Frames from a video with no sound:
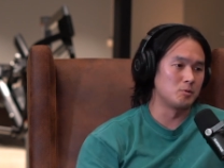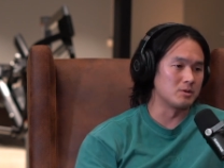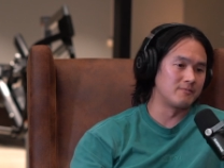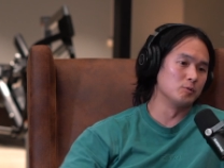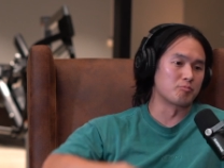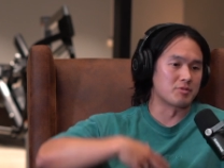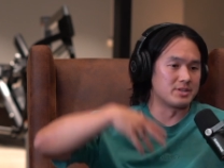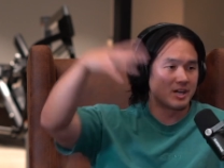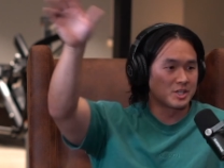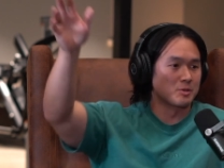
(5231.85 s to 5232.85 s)
doing a full
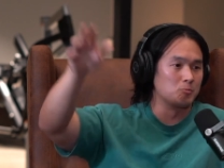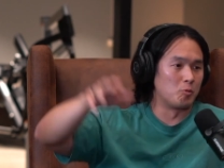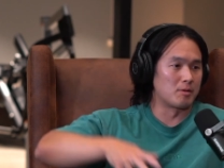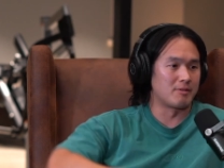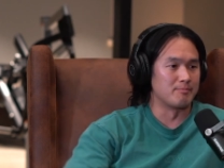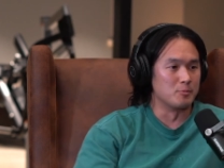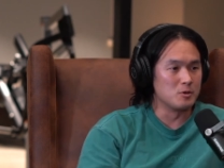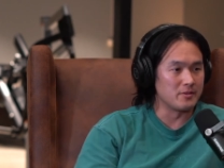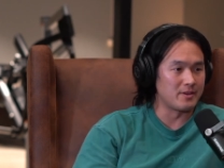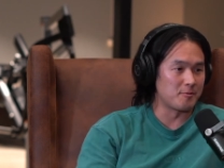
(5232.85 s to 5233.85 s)
production Warner Brother
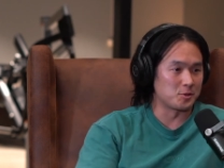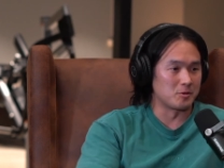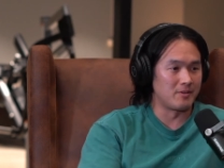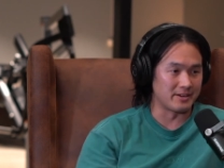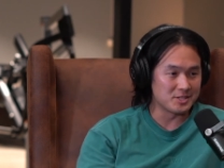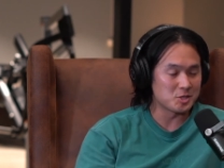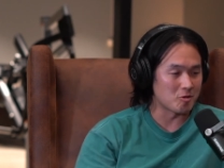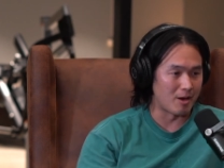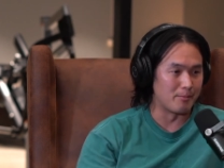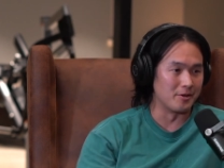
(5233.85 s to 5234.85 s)
movie for every single fucking
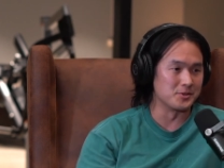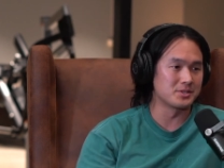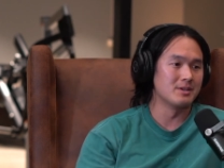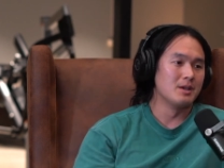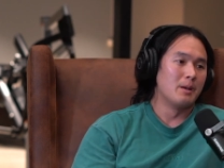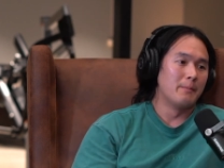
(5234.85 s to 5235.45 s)
Instagram post,